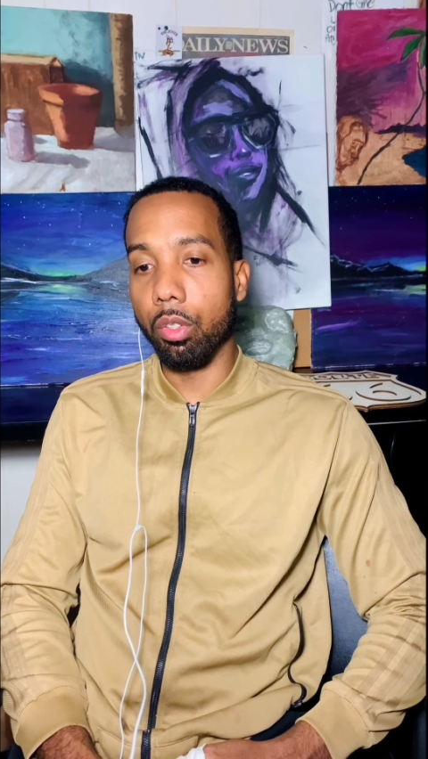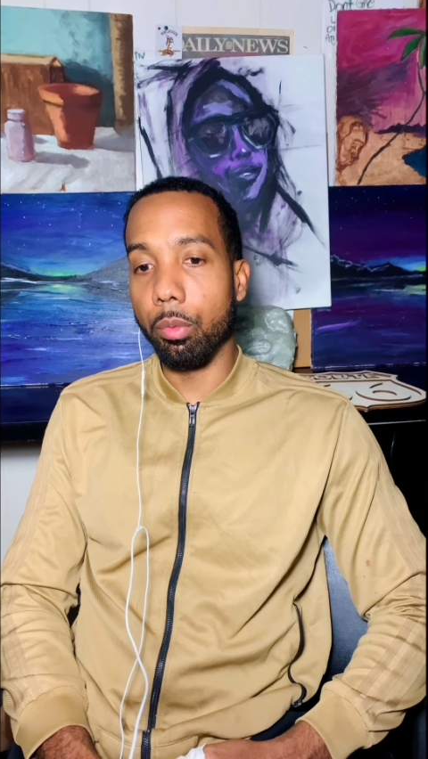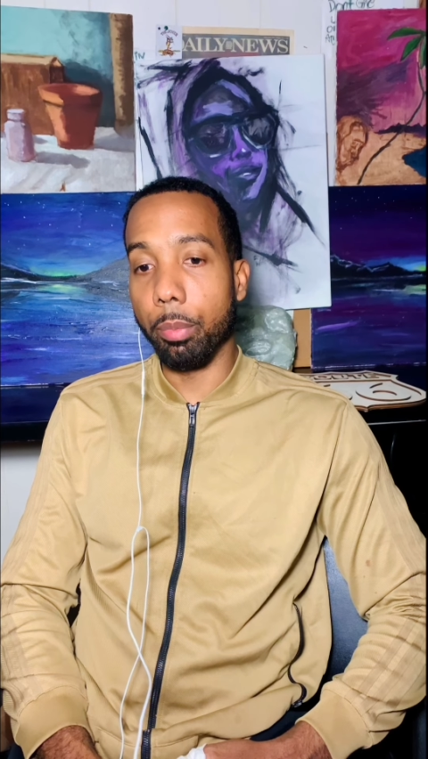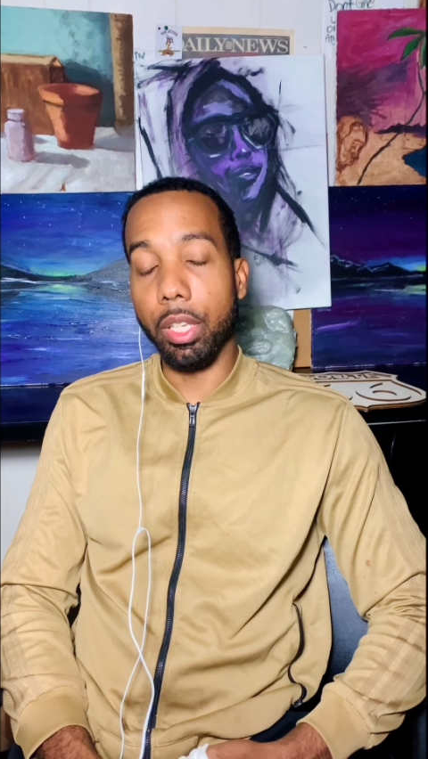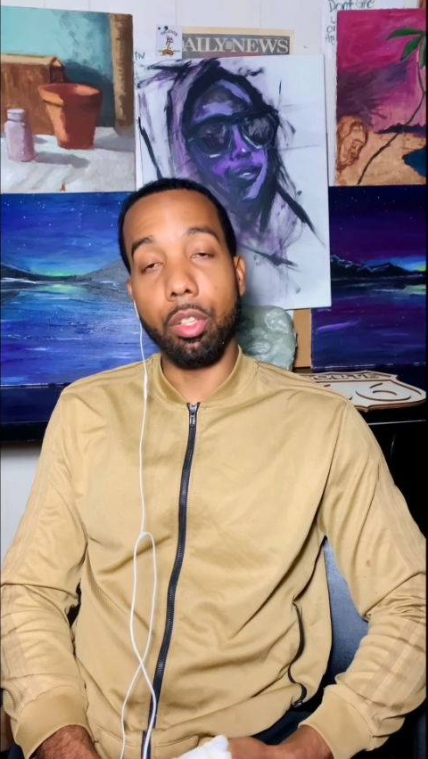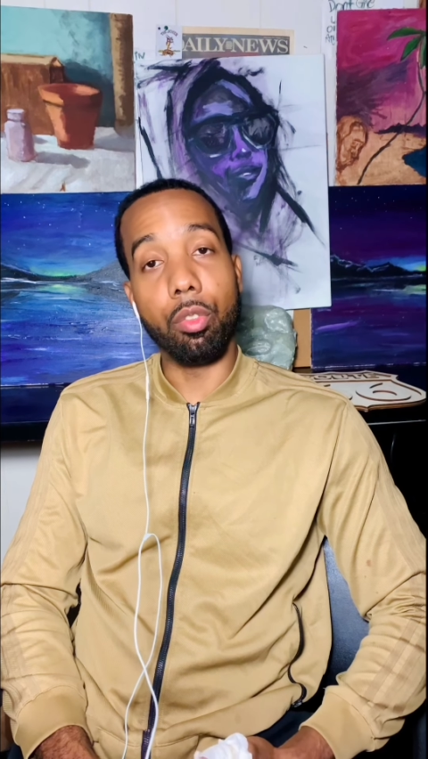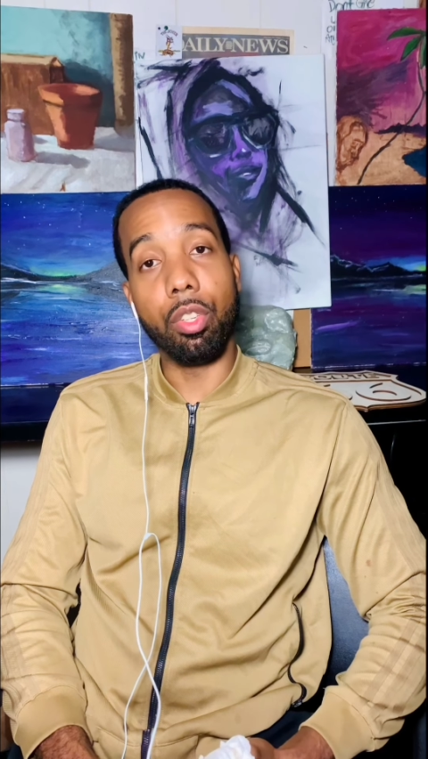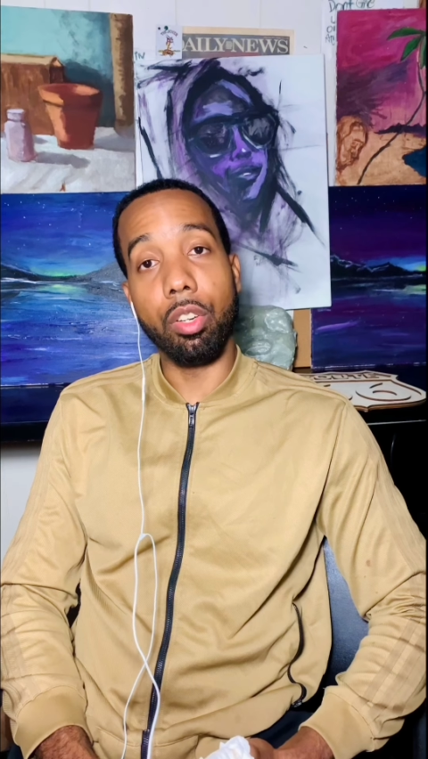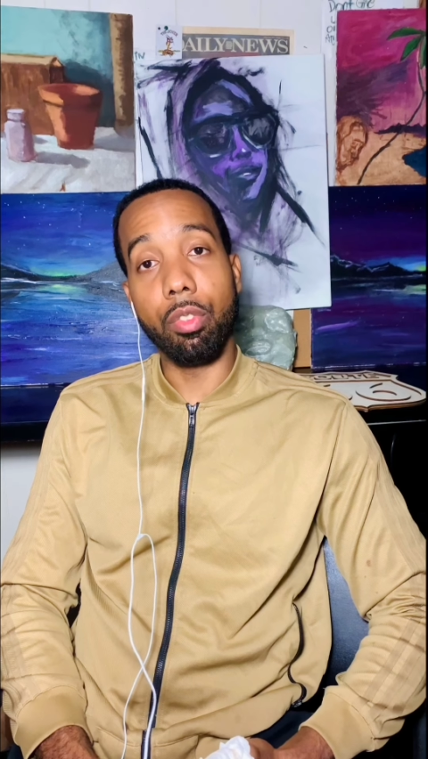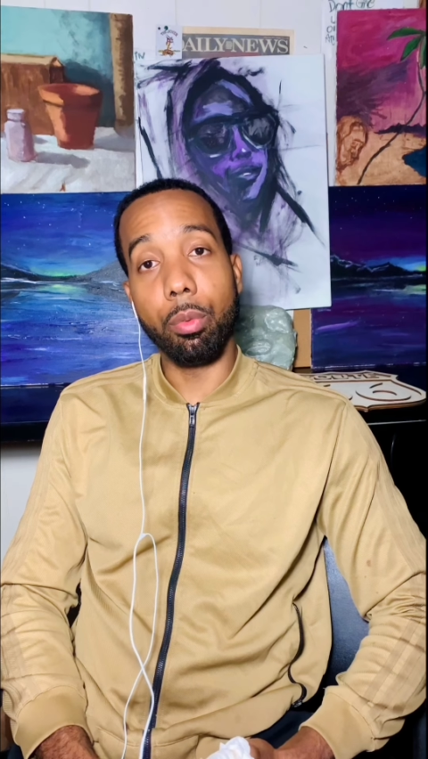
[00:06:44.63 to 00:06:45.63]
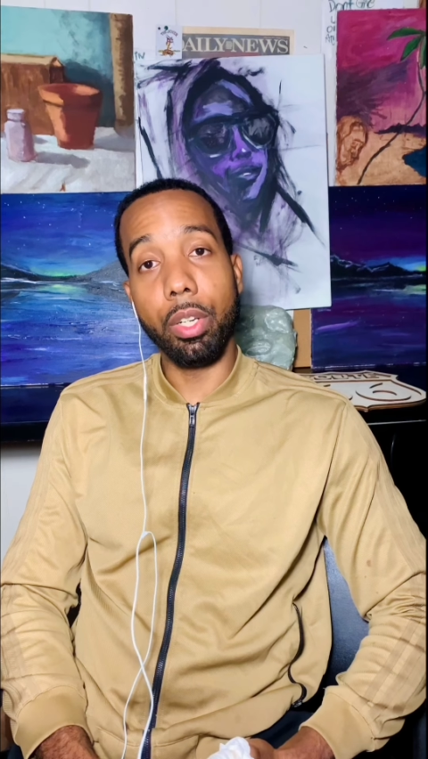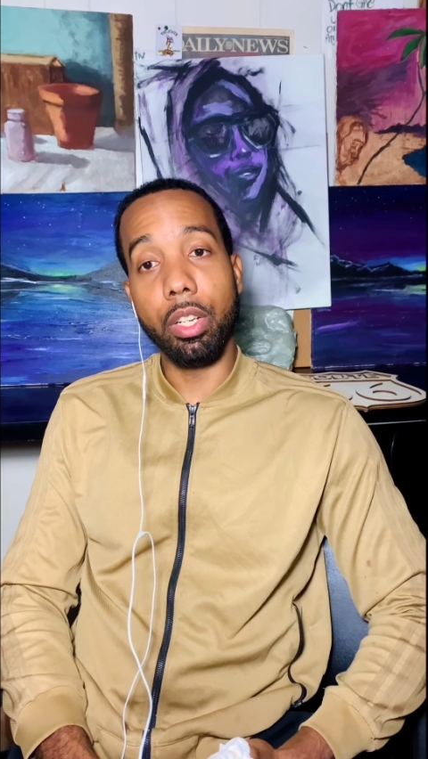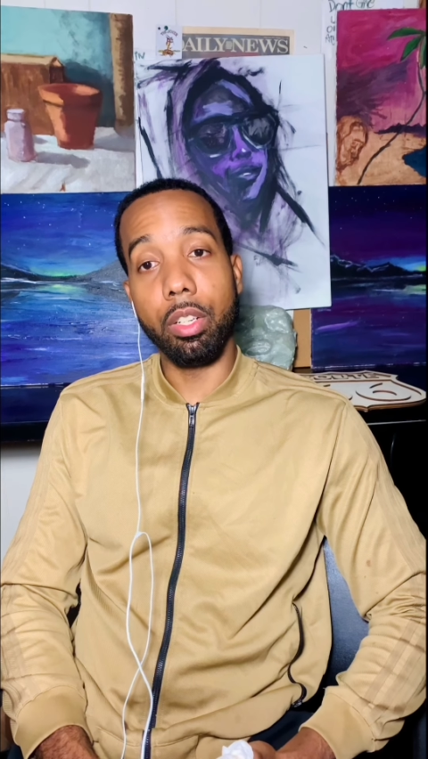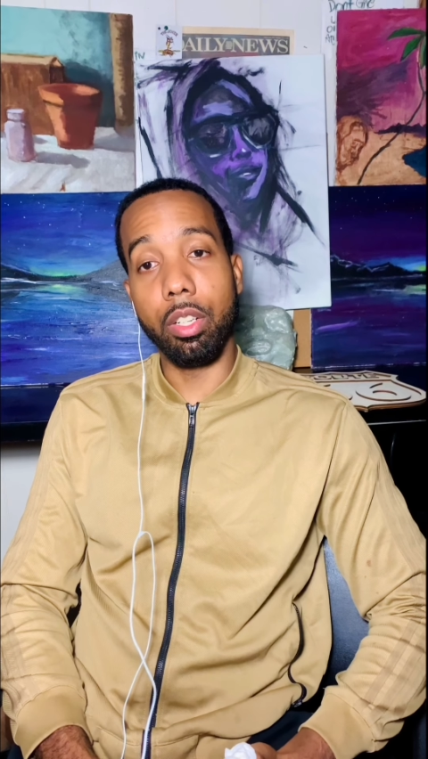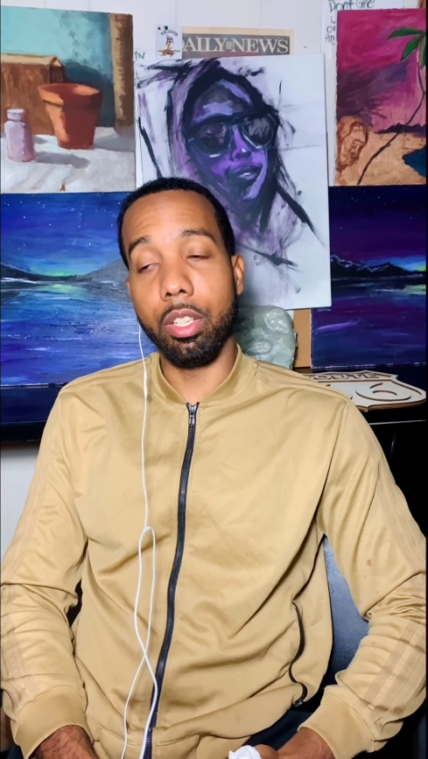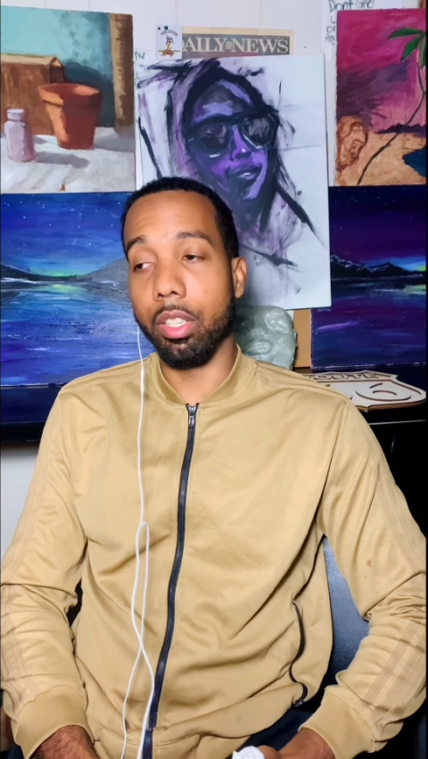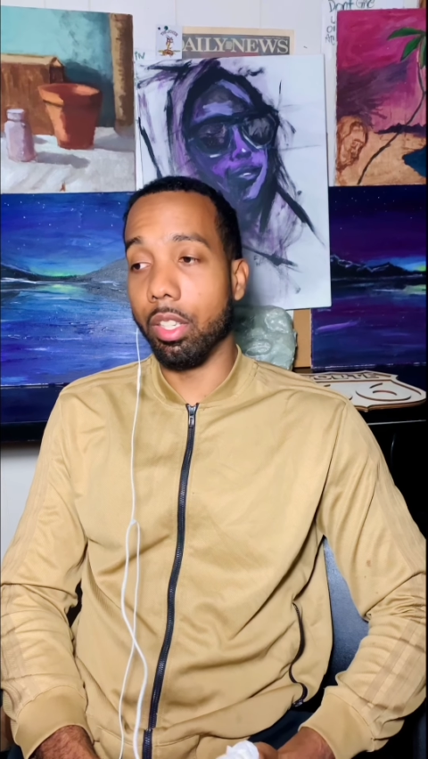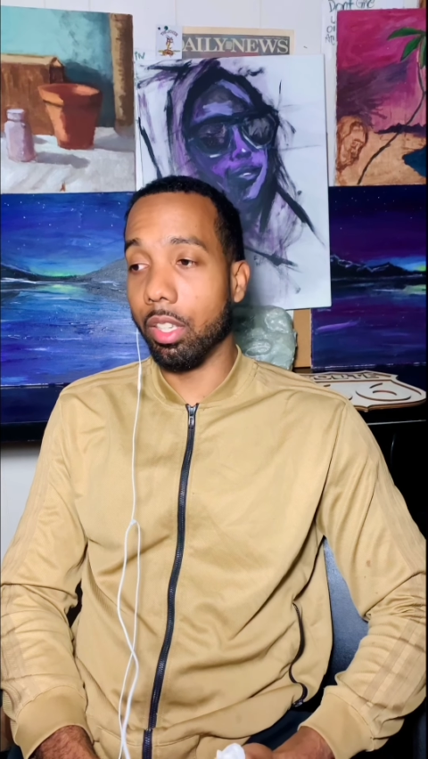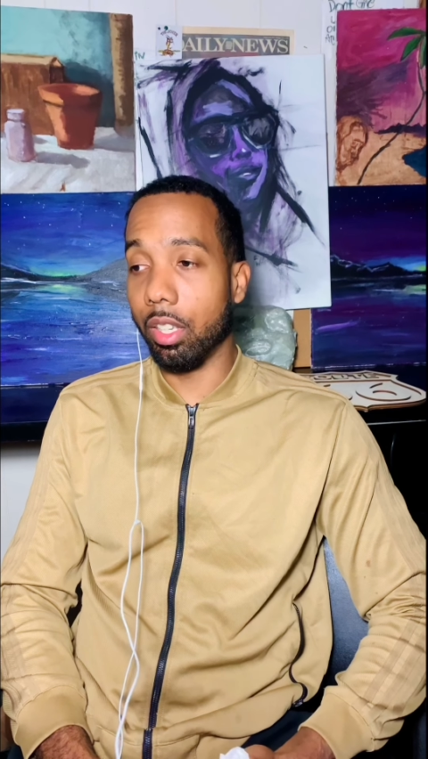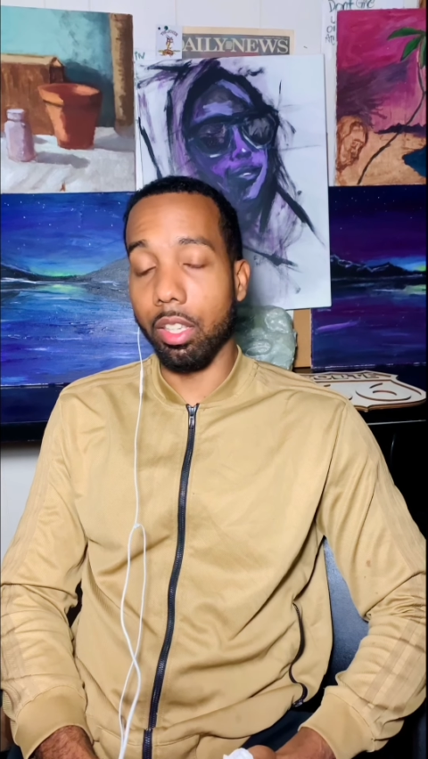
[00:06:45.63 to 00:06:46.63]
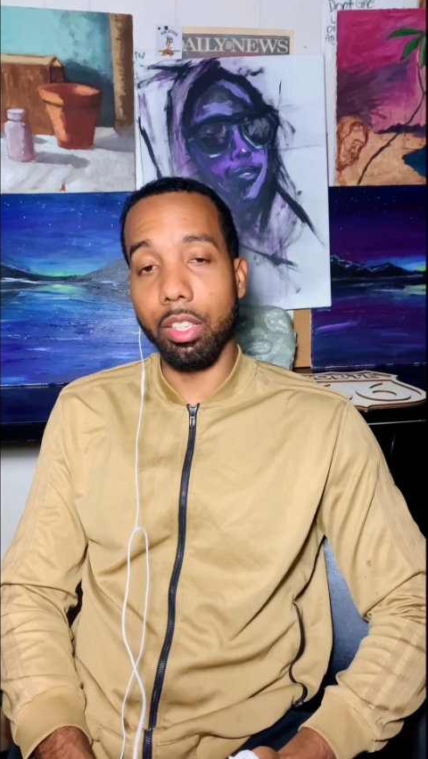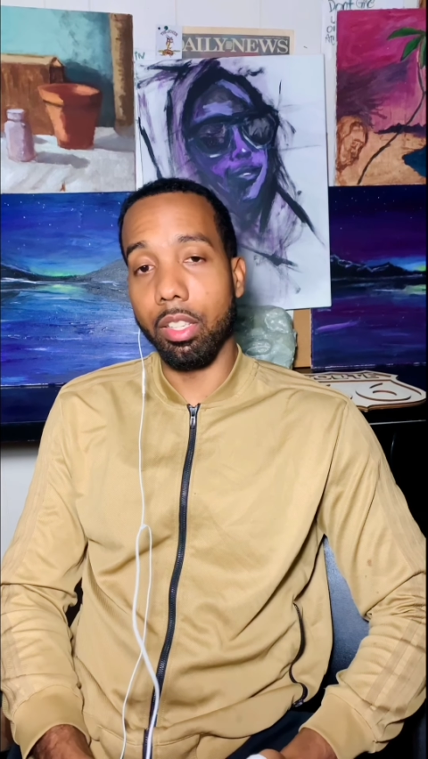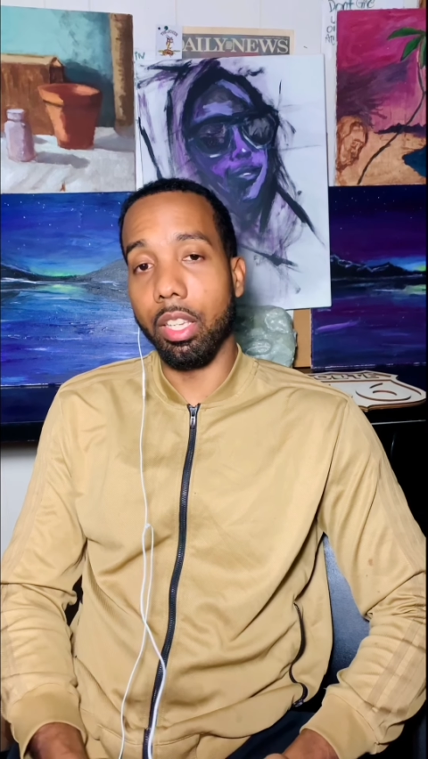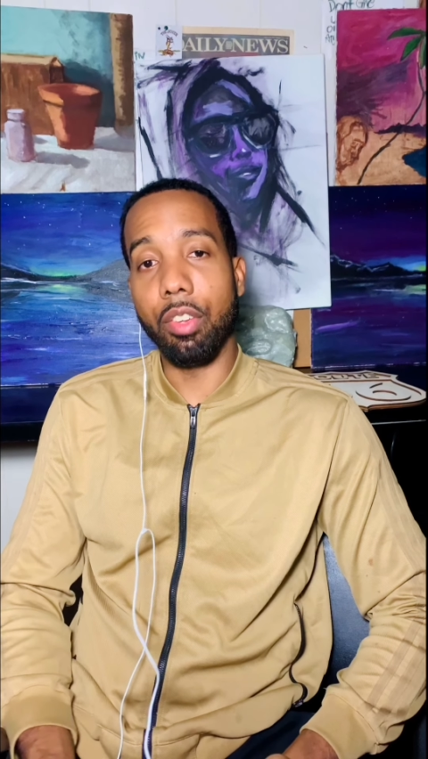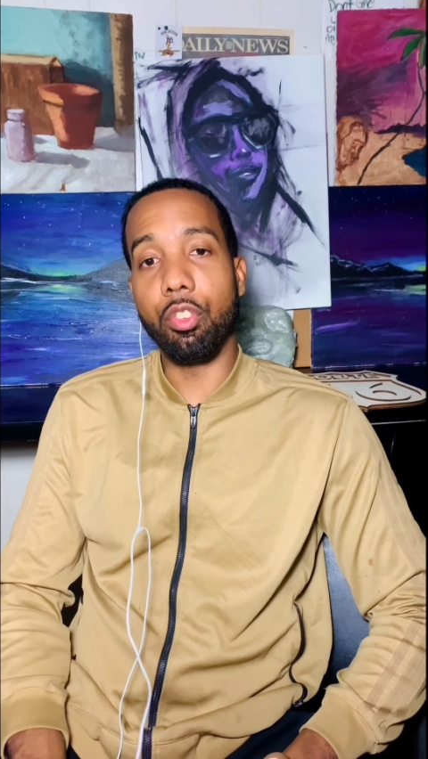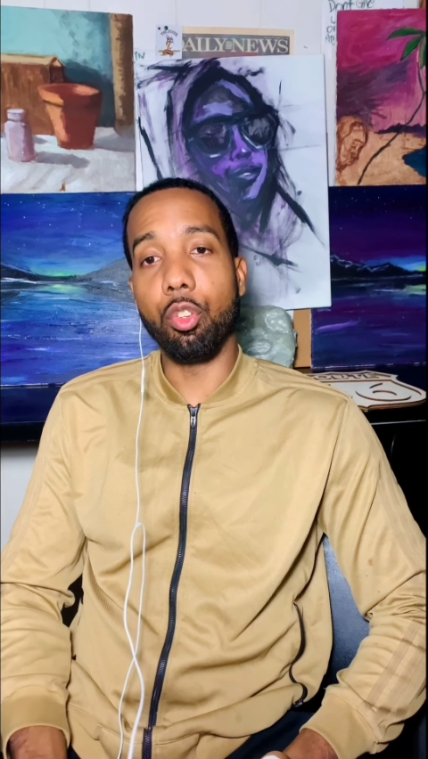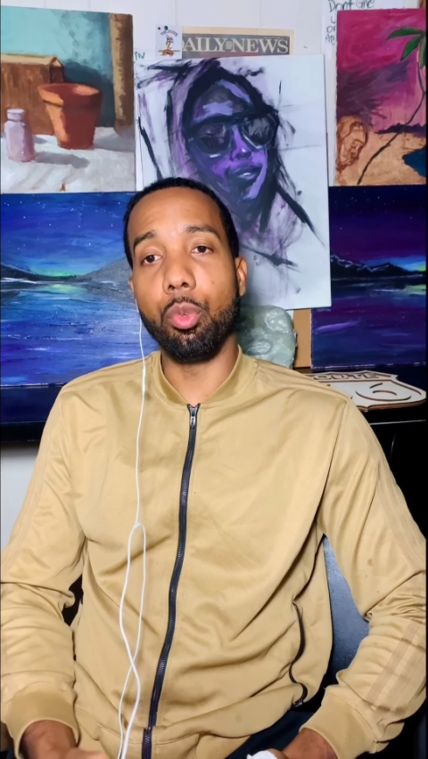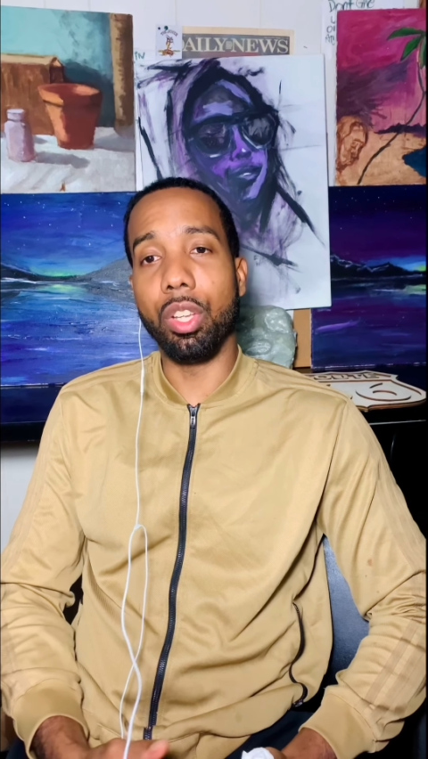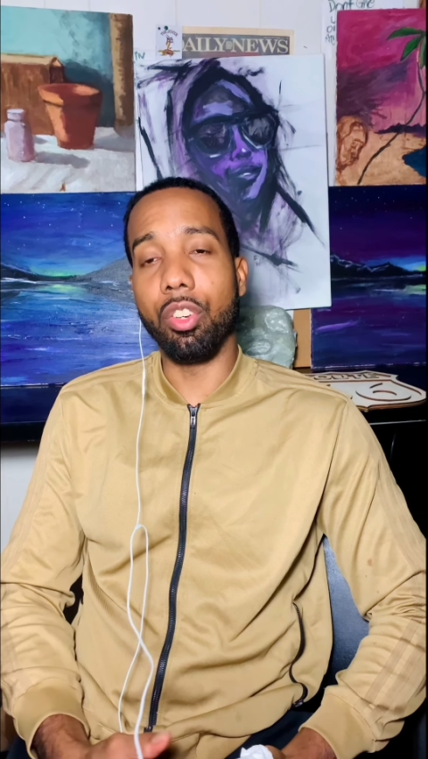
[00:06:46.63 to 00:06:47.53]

make you self-aware. It